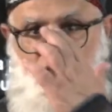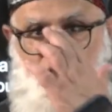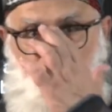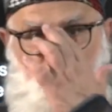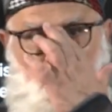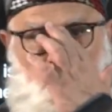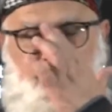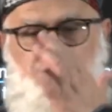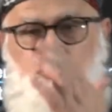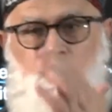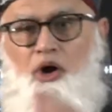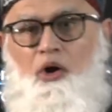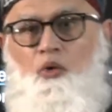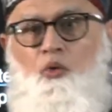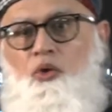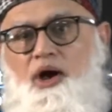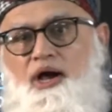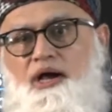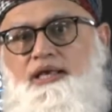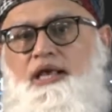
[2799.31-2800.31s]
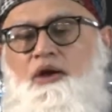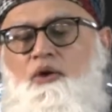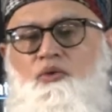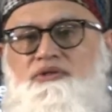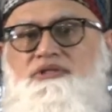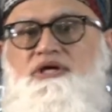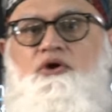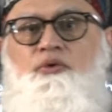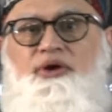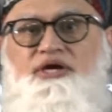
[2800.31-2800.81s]
When you are working
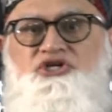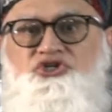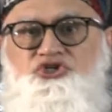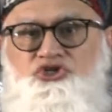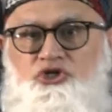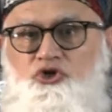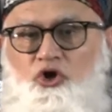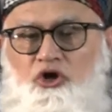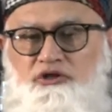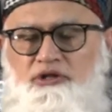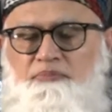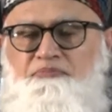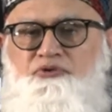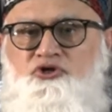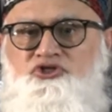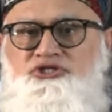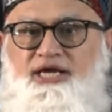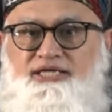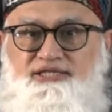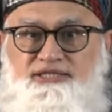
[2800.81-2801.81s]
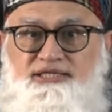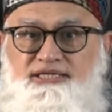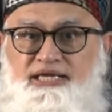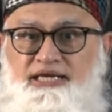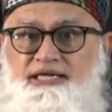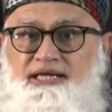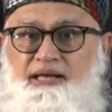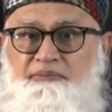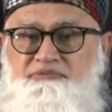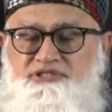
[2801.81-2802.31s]
with a question on the projected
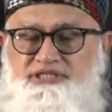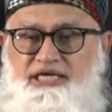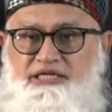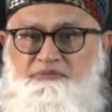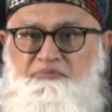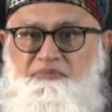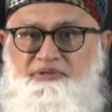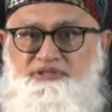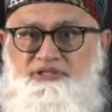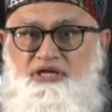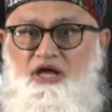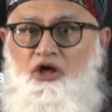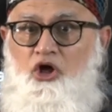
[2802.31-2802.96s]
income statement,